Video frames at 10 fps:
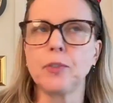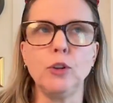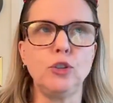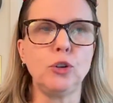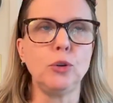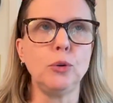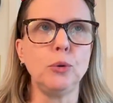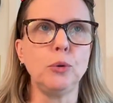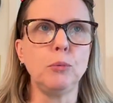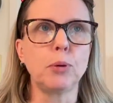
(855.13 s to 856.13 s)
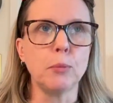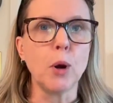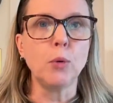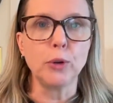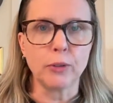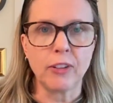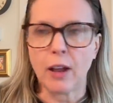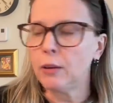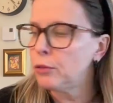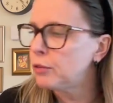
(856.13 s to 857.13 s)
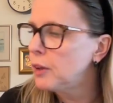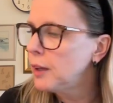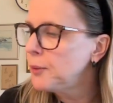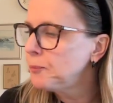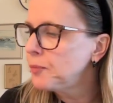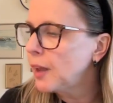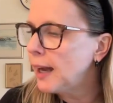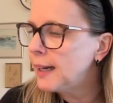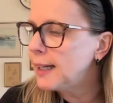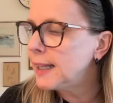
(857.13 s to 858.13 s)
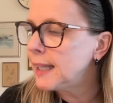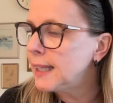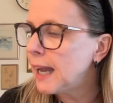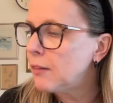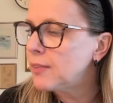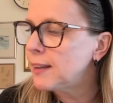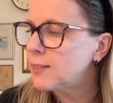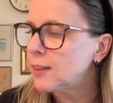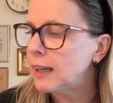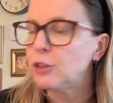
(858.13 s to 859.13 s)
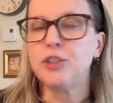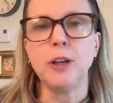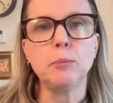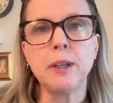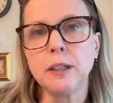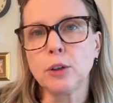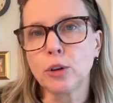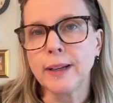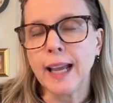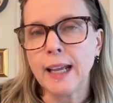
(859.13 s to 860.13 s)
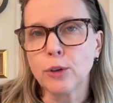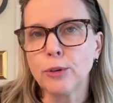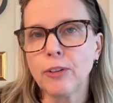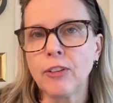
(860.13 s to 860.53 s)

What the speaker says: to promote yourself. Then they have things like champion creator